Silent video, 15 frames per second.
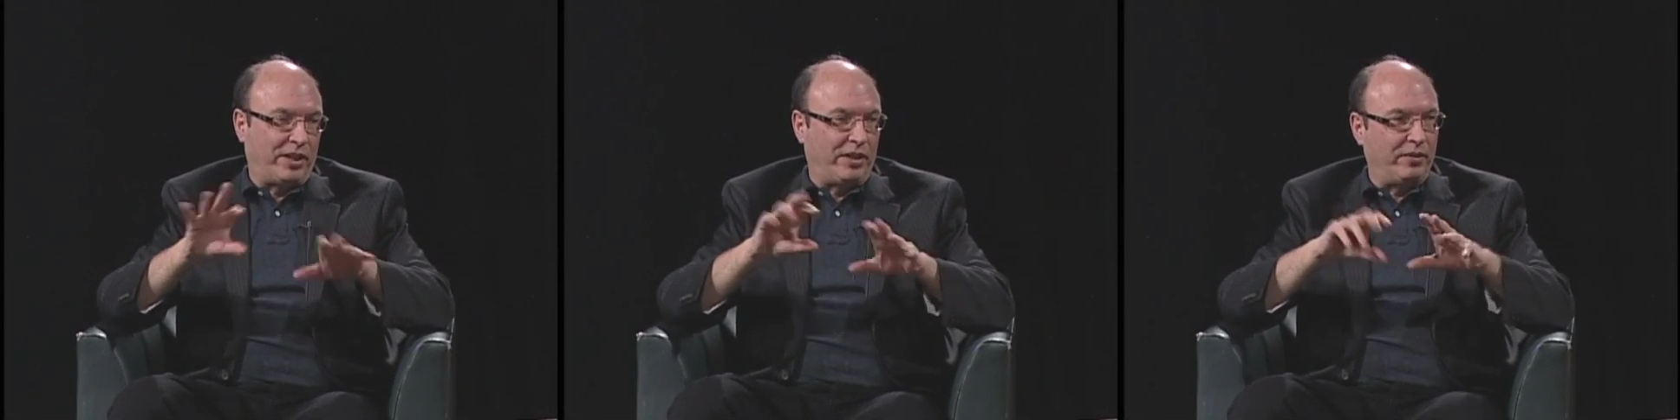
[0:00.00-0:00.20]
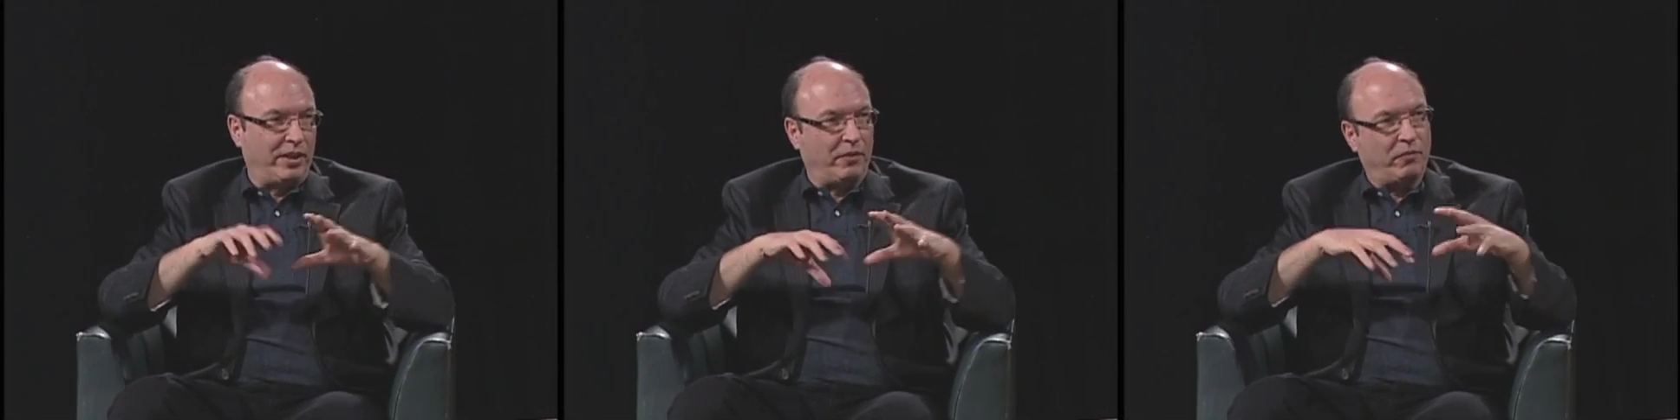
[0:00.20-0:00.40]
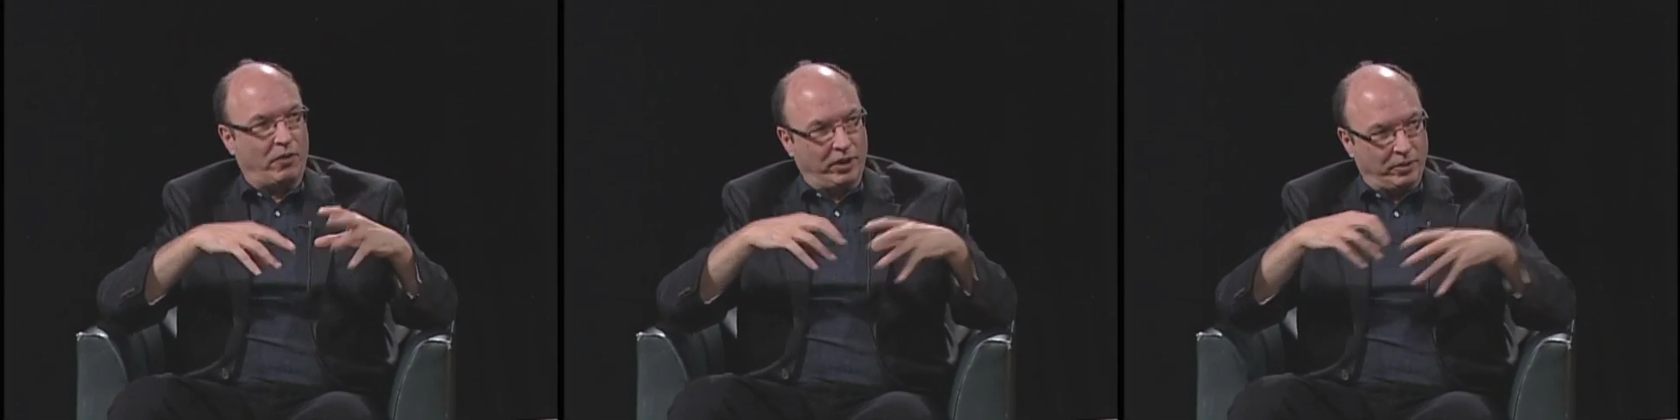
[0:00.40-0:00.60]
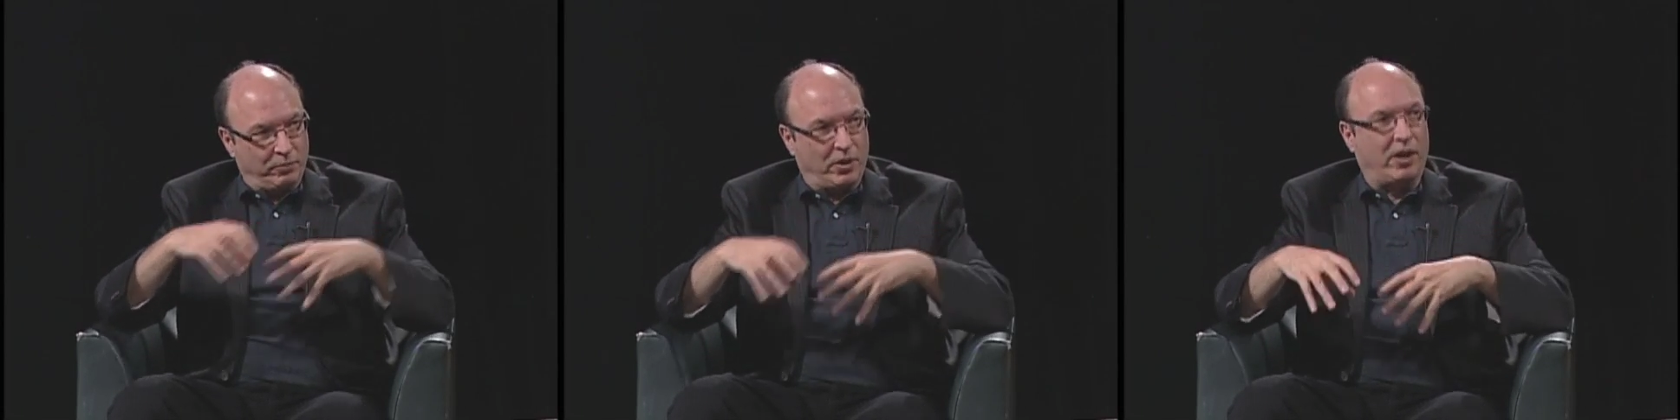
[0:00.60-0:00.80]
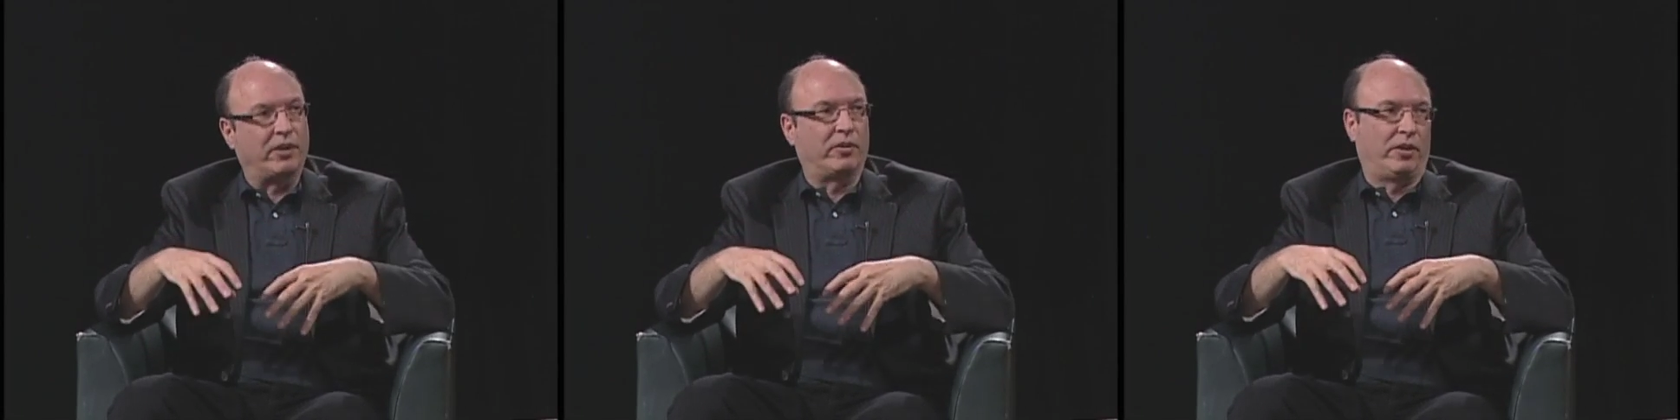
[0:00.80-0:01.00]
they fall
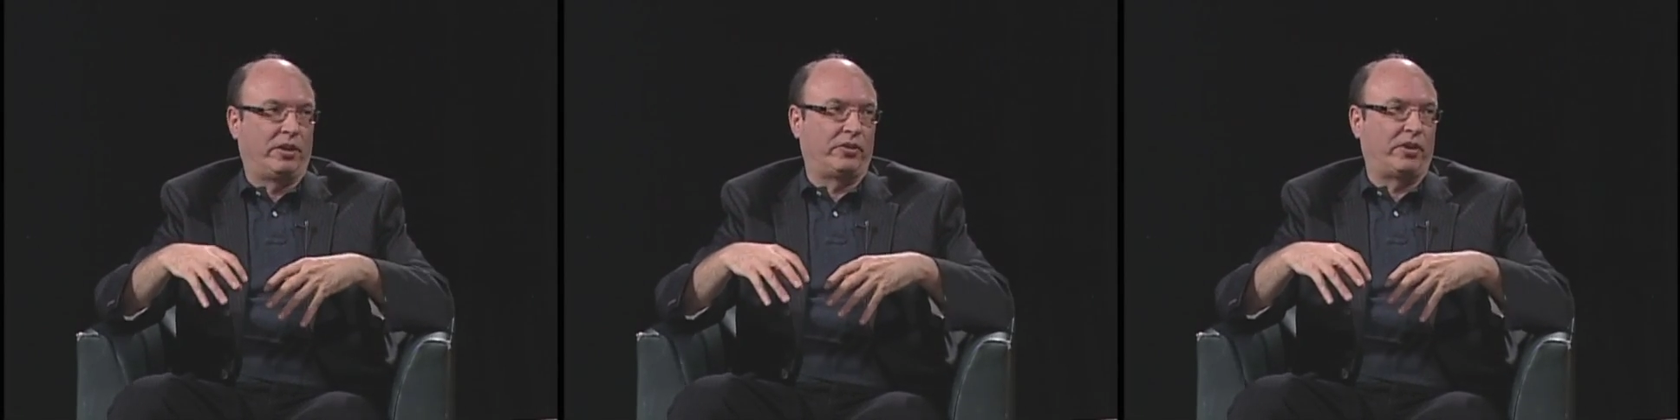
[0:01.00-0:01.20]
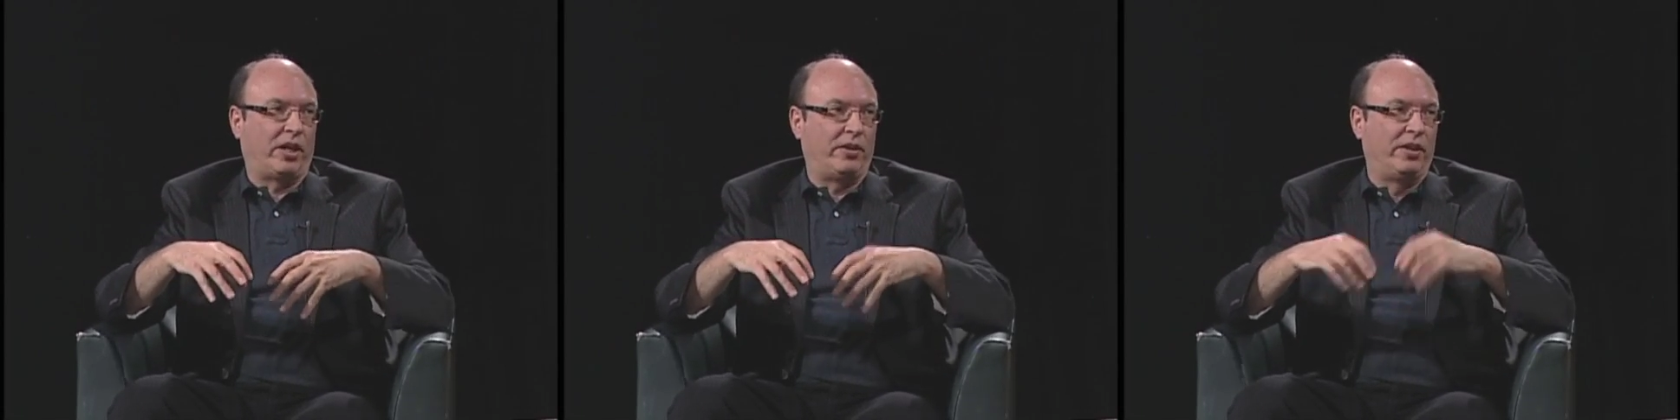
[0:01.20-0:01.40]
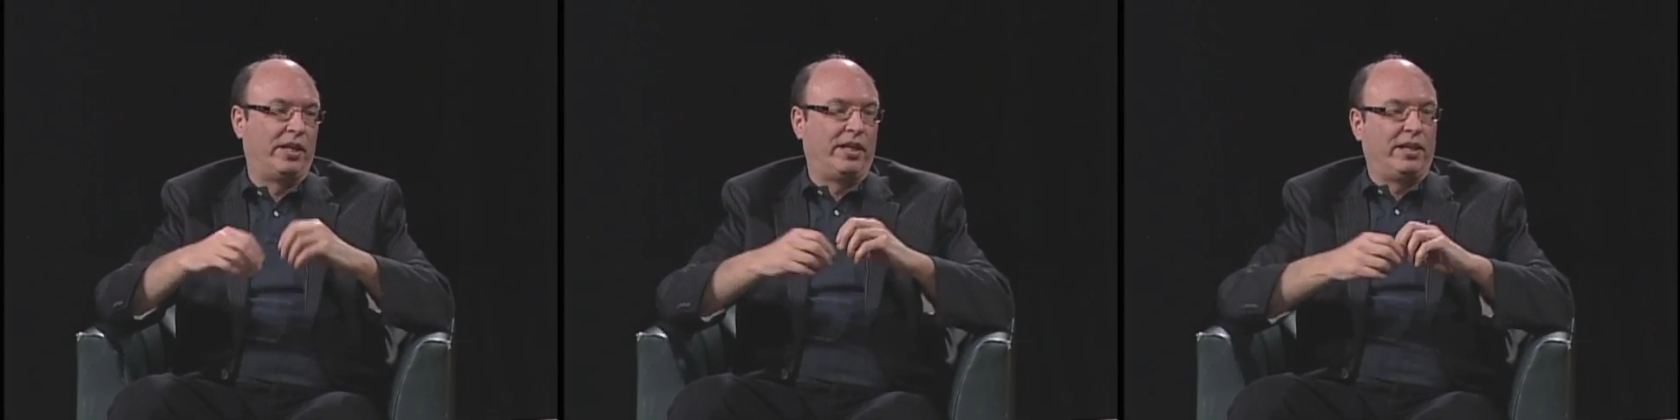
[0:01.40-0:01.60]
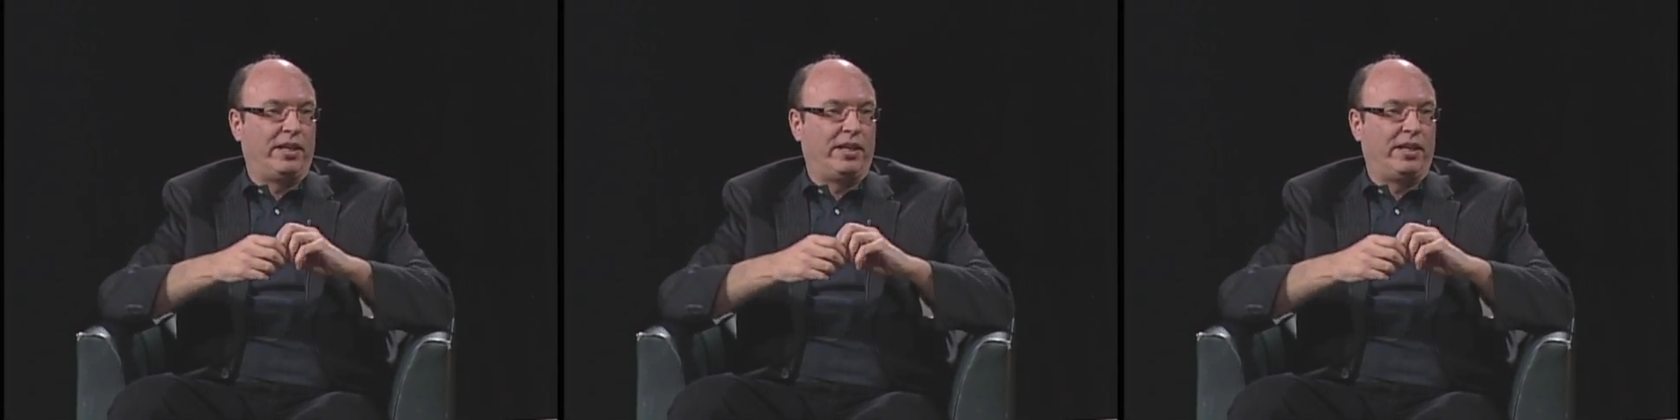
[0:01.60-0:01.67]
apart also.